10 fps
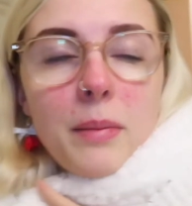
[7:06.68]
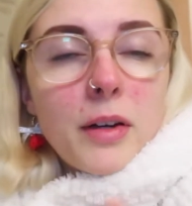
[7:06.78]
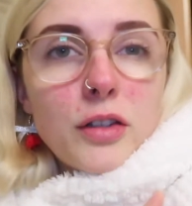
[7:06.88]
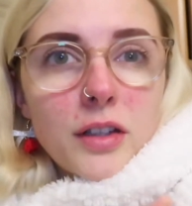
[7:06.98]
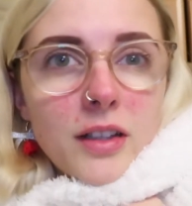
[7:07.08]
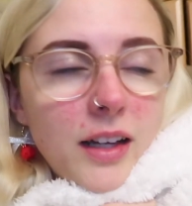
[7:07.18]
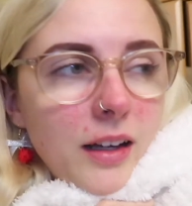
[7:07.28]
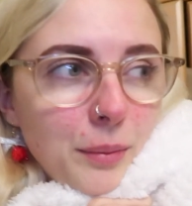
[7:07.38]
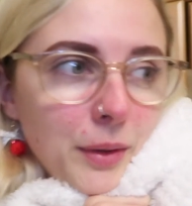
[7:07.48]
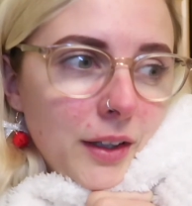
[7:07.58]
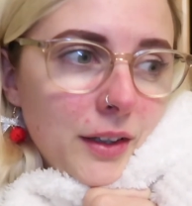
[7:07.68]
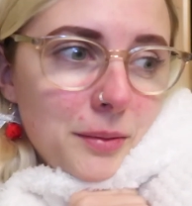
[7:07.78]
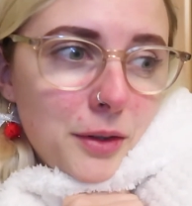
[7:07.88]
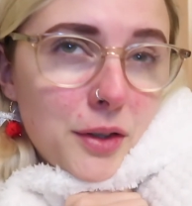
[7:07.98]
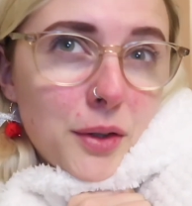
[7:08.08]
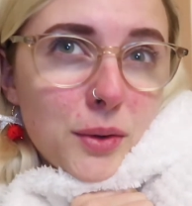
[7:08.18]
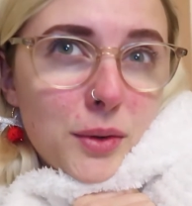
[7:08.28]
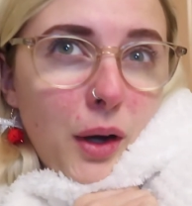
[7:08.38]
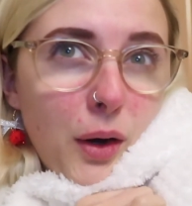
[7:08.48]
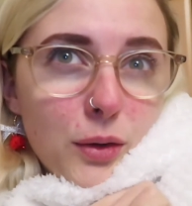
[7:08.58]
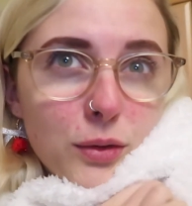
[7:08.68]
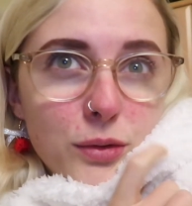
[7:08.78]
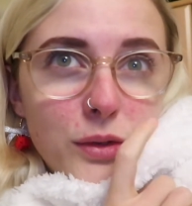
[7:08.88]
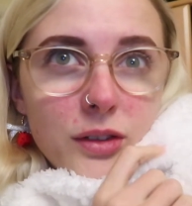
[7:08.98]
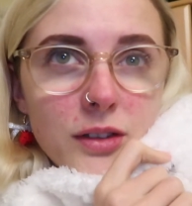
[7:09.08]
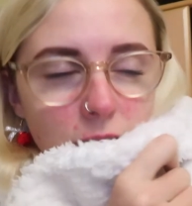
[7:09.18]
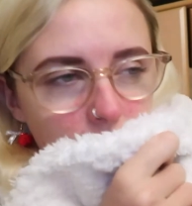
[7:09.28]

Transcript: in my dressing gown because I'm so cold.